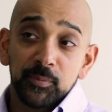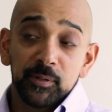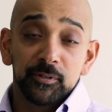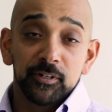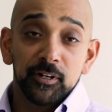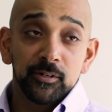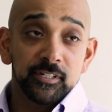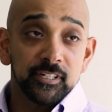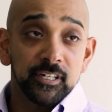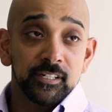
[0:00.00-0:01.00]
people to
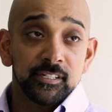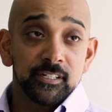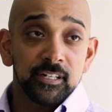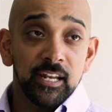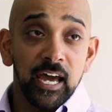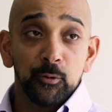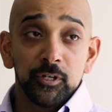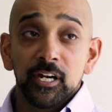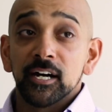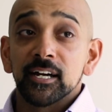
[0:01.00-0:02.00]
notice is how
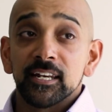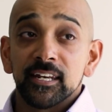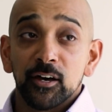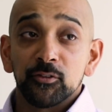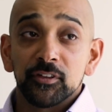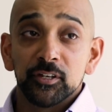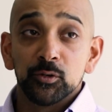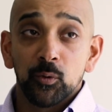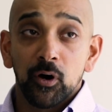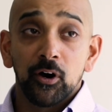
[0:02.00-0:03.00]
young and healthy
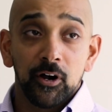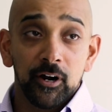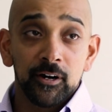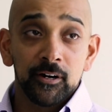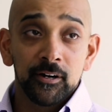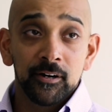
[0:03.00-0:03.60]
you are,